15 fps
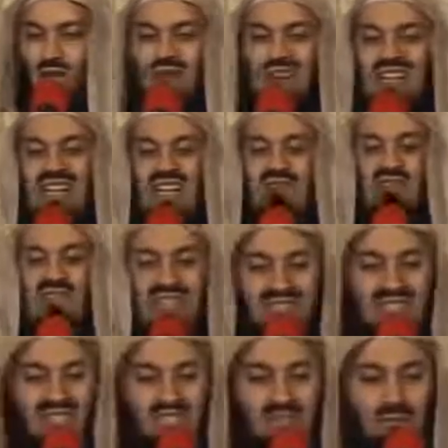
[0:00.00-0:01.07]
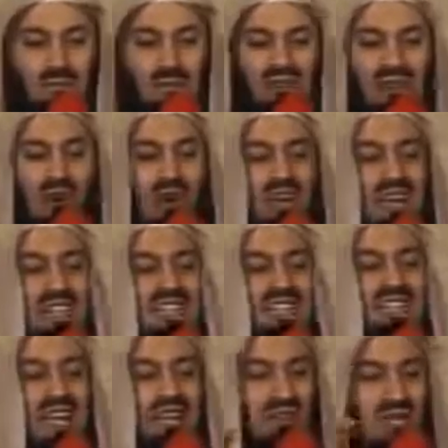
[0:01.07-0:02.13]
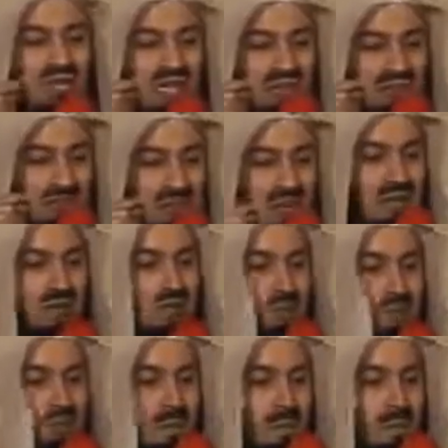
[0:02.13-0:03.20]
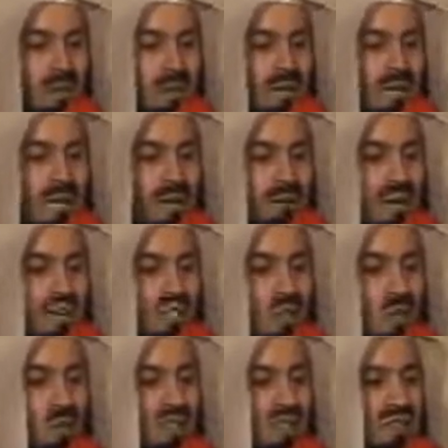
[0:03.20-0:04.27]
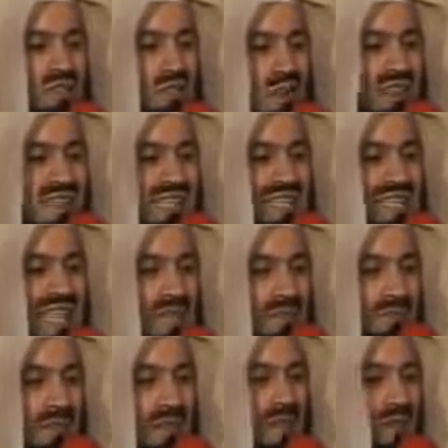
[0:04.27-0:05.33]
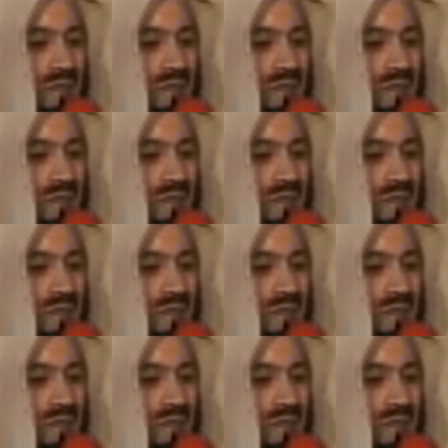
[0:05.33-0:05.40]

within a fetus, before it is actually given birth to, he made sure as soon as it came,